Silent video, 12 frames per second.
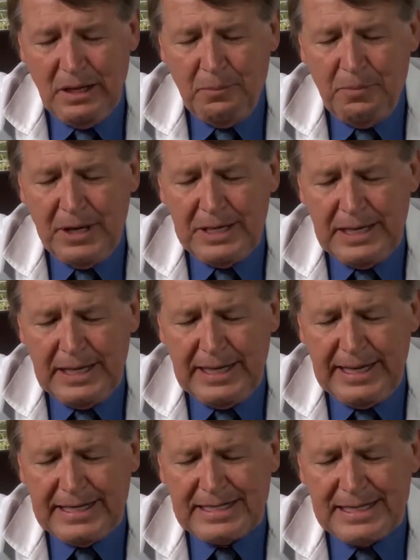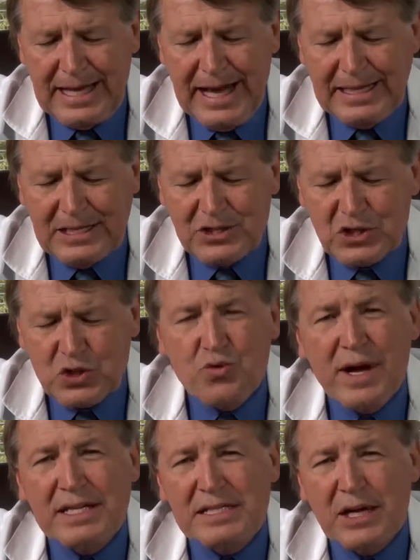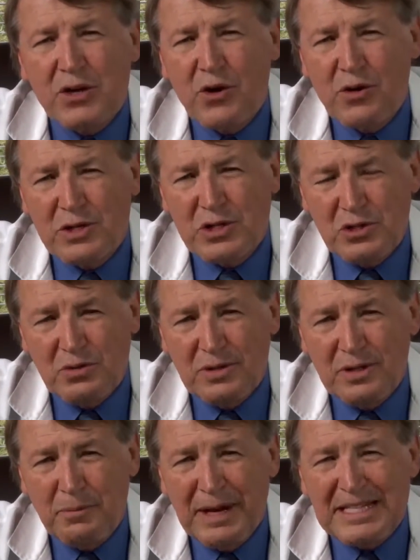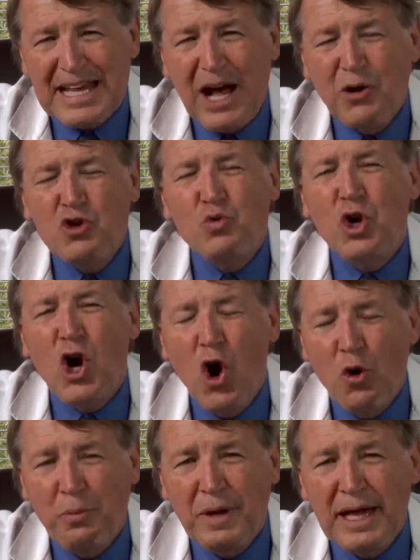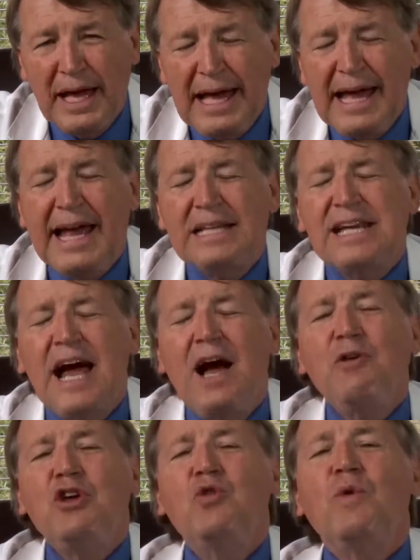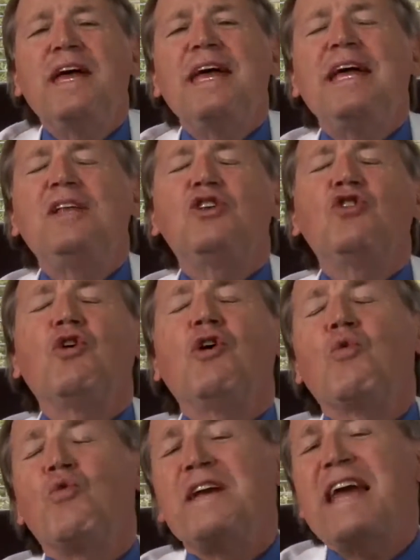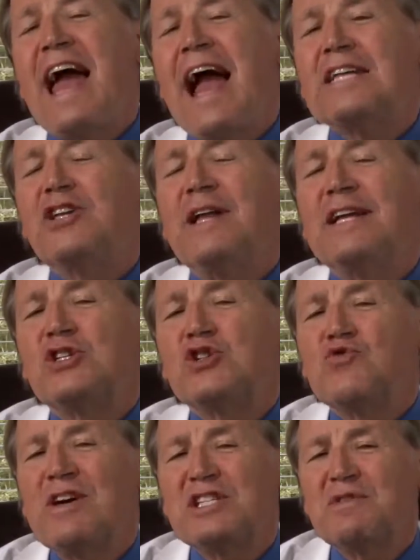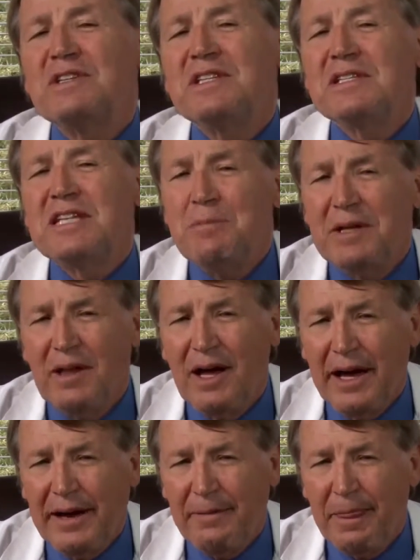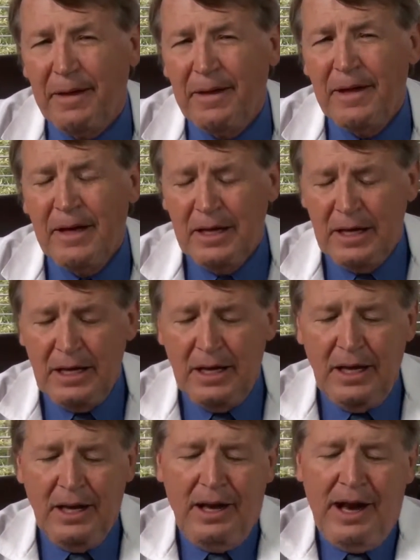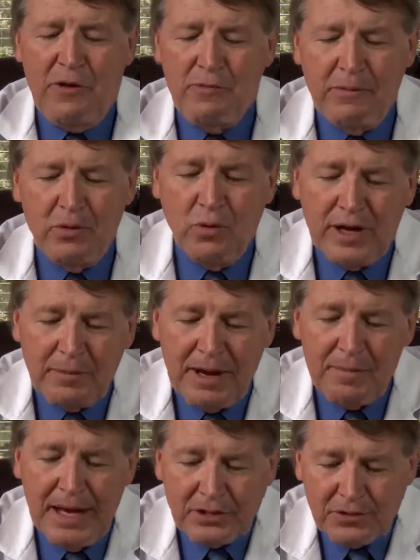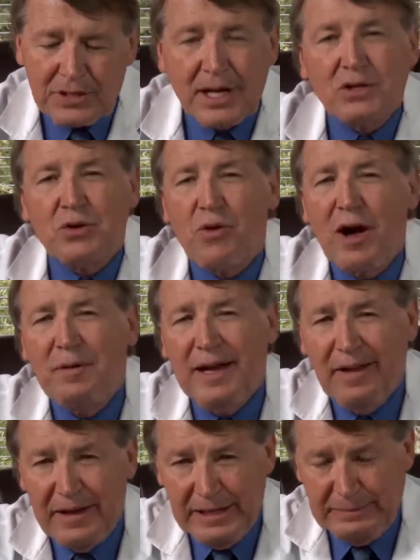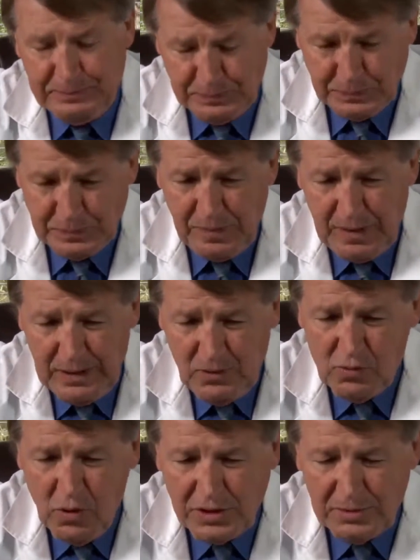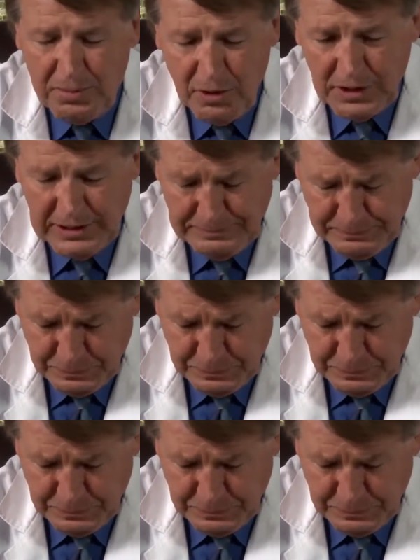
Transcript: But it's not the stress that hurts you, but it's how you cope. It's how you inter- react to that stressful stimuli. I remember one of my mentors, Dr. Robert Eliot, who wrote the book,